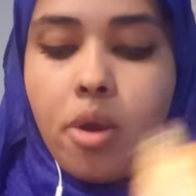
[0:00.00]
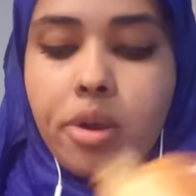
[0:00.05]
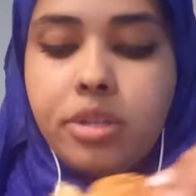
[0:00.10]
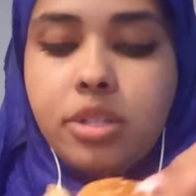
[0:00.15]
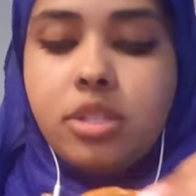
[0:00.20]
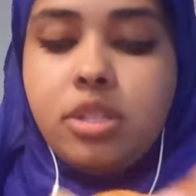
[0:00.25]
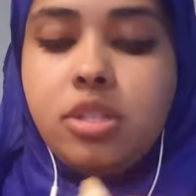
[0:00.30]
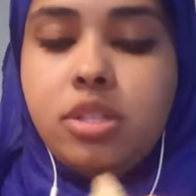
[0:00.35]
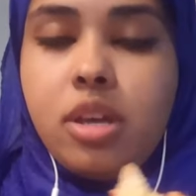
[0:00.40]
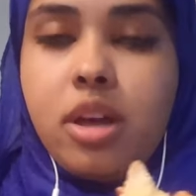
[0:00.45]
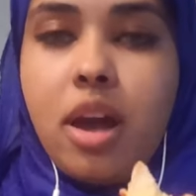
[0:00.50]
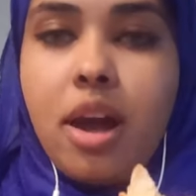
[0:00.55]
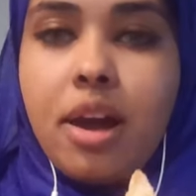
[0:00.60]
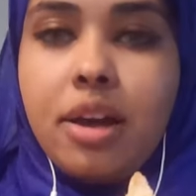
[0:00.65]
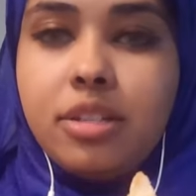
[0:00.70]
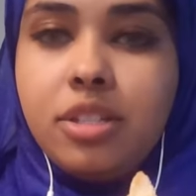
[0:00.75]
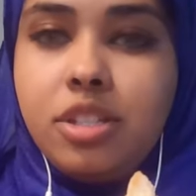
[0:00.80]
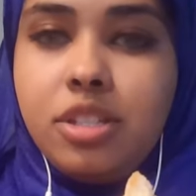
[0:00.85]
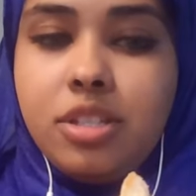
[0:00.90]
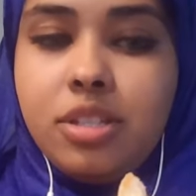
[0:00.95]
Because
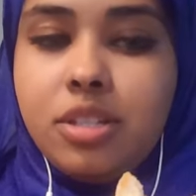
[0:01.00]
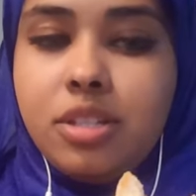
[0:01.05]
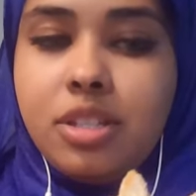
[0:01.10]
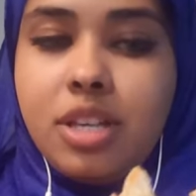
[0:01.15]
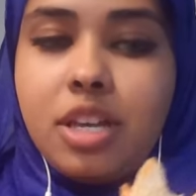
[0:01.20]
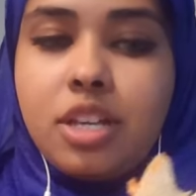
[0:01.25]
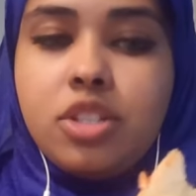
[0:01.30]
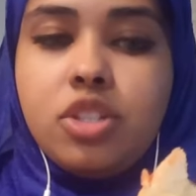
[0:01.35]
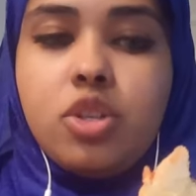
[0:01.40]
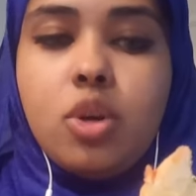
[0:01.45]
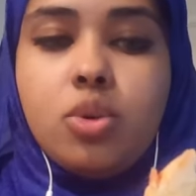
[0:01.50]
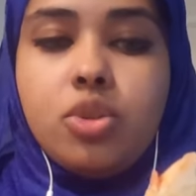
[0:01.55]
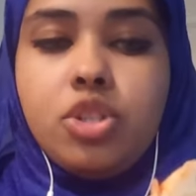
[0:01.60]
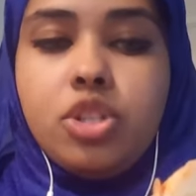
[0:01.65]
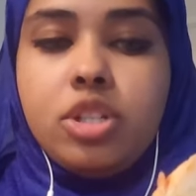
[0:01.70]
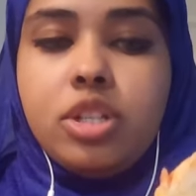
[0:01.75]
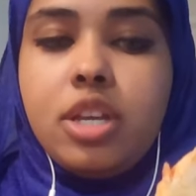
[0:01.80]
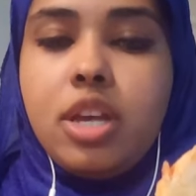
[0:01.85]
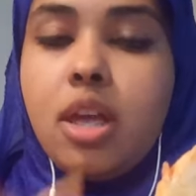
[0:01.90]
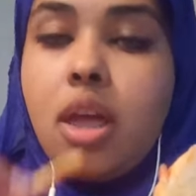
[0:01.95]
it's like
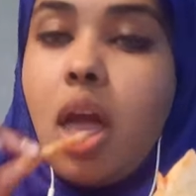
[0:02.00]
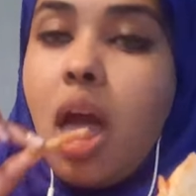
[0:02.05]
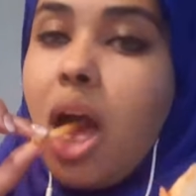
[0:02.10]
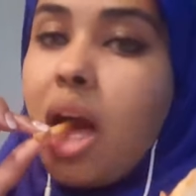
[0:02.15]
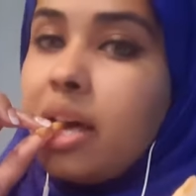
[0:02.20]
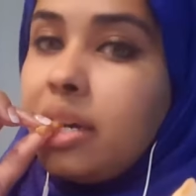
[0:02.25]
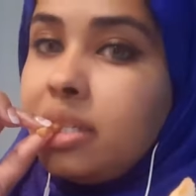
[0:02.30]
socially,